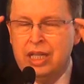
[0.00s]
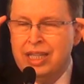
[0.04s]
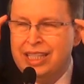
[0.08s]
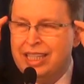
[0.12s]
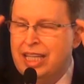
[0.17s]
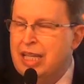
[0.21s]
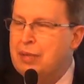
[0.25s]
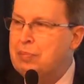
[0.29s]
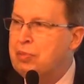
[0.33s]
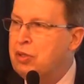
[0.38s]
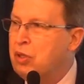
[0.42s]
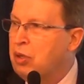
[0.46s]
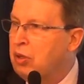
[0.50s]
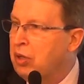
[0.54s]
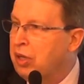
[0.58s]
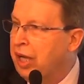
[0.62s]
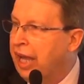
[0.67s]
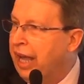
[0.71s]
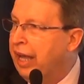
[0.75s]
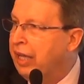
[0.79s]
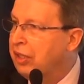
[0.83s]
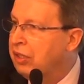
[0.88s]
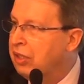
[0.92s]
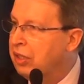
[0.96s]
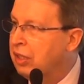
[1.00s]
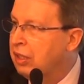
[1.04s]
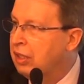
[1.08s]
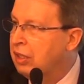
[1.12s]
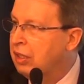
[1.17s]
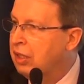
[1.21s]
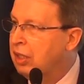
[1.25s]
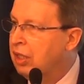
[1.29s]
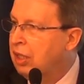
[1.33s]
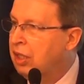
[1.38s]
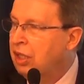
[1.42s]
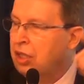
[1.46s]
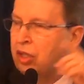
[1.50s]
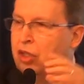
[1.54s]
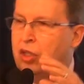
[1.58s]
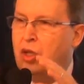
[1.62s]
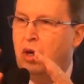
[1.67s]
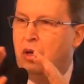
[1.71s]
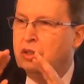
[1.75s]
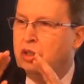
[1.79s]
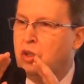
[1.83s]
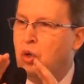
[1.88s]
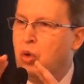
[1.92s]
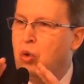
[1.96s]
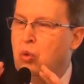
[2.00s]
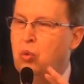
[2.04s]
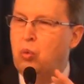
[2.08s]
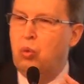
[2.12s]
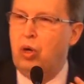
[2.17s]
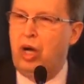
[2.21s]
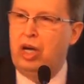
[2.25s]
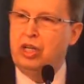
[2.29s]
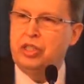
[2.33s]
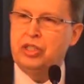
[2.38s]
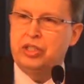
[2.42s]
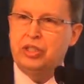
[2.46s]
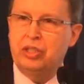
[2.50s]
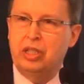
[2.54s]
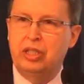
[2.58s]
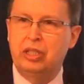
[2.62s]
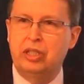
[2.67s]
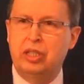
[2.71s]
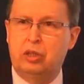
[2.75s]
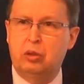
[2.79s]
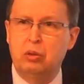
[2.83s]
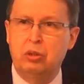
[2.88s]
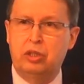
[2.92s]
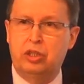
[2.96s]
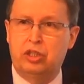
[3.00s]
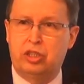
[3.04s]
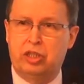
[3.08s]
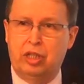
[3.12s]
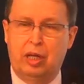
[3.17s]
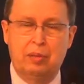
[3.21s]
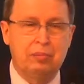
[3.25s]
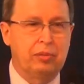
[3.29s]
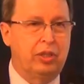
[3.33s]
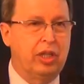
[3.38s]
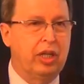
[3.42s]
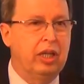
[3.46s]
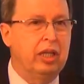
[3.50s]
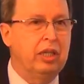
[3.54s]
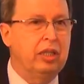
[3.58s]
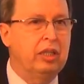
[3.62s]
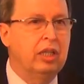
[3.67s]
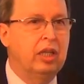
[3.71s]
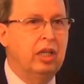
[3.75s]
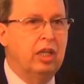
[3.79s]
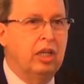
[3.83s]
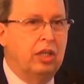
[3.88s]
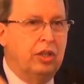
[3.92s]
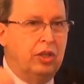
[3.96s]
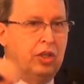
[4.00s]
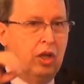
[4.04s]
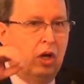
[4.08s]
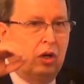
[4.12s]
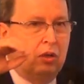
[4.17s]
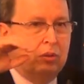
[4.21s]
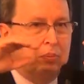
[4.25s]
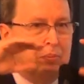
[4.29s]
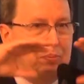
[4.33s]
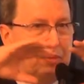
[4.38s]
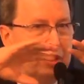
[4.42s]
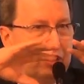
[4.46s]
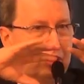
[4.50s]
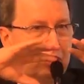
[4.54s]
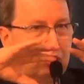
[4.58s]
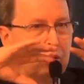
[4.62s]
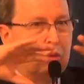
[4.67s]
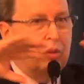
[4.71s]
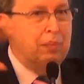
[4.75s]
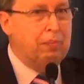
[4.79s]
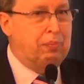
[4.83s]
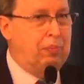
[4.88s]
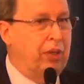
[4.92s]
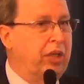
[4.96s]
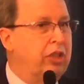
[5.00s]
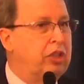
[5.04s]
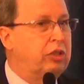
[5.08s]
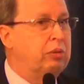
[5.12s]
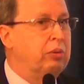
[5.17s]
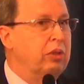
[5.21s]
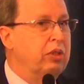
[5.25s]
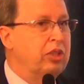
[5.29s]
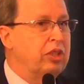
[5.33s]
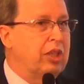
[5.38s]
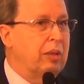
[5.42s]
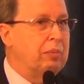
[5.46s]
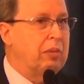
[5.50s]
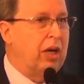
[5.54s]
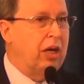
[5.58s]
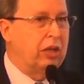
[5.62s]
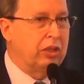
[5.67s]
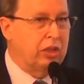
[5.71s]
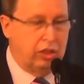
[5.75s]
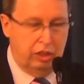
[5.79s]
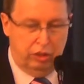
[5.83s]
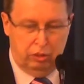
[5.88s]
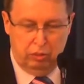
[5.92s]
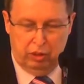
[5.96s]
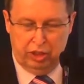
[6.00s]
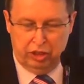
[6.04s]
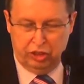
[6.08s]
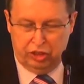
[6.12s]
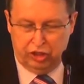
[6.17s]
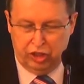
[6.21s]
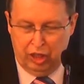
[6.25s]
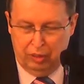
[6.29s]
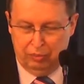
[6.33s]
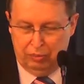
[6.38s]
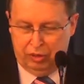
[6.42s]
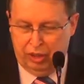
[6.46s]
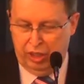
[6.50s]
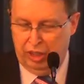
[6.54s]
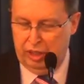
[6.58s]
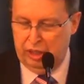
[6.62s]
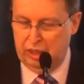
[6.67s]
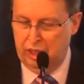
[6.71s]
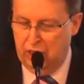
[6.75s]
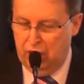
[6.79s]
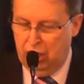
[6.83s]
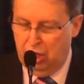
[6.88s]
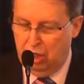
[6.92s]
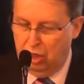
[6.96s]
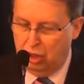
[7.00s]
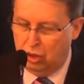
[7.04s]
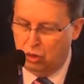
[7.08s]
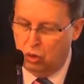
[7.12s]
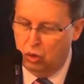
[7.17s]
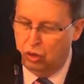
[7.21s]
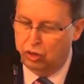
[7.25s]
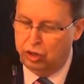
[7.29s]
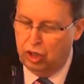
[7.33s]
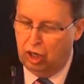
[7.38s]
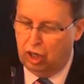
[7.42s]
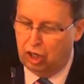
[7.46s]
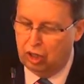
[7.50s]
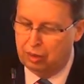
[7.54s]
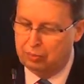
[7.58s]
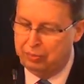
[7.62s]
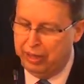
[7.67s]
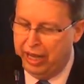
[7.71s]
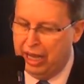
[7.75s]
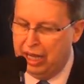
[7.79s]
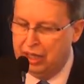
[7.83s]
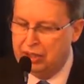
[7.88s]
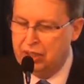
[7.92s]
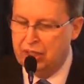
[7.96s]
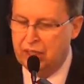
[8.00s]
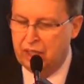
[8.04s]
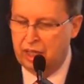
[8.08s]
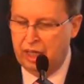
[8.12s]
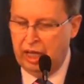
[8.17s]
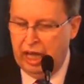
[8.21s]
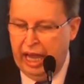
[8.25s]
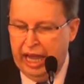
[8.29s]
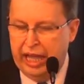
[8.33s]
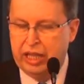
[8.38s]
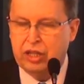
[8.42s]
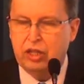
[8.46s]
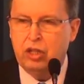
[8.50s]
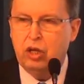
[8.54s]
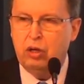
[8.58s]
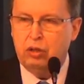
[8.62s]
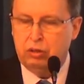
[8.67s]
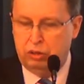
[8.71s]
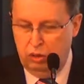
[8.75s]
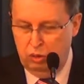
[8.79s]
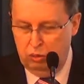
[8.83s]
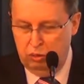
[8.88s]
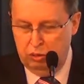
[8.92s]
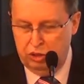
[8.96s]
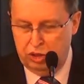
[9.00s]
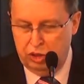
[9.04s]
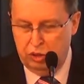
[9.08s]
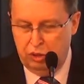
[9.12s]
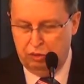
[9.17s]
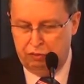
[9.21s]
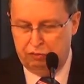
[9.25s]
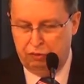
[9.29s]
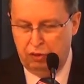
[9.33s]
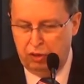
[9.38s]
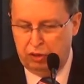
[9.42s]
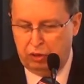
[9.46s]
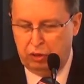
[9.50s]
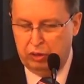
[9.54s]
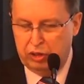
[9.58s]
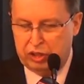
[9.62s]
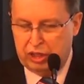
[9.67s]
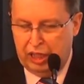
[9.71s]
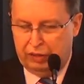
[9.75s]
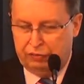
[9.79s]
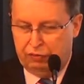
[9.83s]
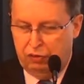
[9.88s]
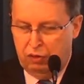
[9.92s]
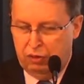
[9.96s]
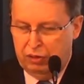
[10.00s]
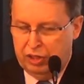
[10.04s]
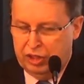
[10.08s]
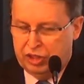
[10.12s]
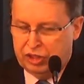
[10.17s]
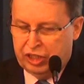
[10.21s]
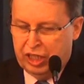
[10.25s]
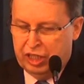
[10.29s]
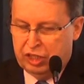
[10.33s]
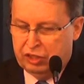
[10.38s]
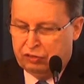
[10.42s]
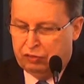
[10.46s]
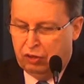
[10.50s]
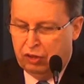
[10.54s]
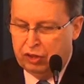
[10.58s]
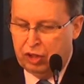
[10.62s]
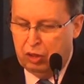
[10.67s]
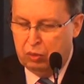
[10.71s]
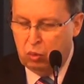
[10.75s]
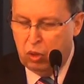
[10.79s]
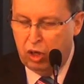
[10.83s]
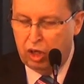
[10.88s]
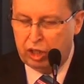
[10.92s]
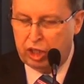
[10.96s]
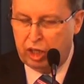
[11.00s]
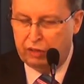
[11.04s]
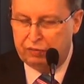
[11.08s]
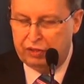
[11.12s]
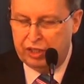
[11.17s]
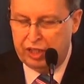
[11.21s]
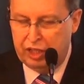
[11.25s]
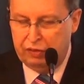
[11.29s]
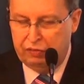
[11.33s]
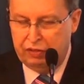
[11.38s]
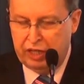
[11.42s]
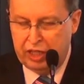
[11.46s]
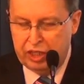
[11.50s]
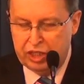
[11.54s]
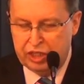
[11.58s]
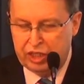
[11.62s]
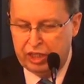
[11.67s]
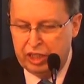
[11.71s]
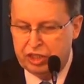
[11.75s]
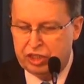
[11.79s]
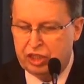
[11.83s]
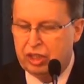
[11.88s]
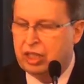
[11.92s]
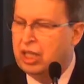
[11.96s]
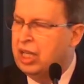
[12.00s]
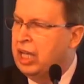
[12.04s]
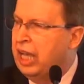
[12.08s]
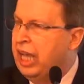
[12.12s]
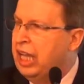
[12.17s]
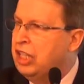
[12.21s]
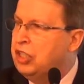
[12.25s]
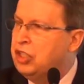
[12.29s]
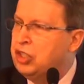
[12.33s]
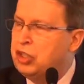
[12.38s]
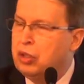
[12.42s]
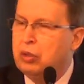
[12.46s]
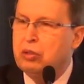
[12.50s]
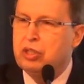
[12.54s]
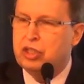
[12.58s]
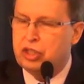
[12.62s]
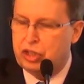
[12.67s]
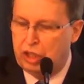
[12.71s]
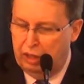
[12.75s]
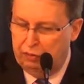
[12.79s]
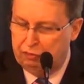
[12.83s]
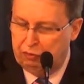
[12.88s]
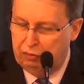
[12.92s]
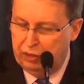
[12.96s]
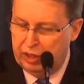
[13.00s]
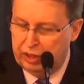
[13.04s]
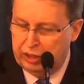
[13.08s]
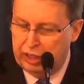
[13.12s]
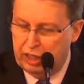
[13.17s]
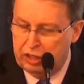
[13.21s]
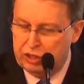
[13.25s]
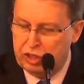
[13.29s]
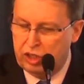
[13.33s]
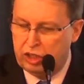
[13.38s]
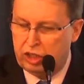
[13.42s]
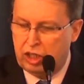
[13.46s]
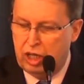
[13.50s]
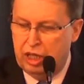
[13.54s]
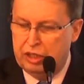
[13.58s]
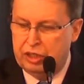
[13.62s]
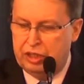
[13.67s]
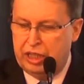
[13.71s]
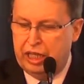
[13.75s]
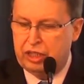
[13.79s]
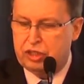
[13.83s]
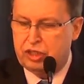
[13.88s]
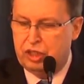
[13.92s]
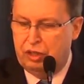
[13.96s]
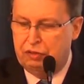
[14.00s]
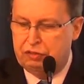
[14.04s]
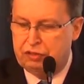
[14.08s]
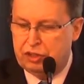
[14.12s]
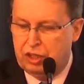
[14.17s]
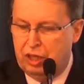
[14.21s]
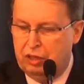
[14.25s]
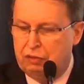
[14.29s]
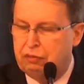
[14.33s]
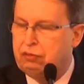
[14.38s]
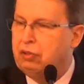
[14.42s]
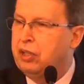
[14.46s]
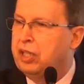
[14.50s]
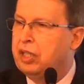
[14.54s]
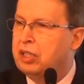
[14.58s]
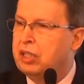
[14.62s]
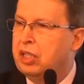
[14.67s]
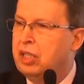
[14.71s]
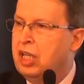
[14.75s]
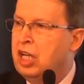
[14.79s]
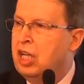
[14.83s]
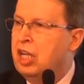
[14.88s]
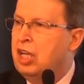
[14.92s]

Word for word: Keep your head. Don't go rush into something. Don't be too impetuous about uh, doing something uh, good or bad. And don't lose your focus. Like, for instance, for the work of an evangelist, uh, endure suffering. There's a context of suffering.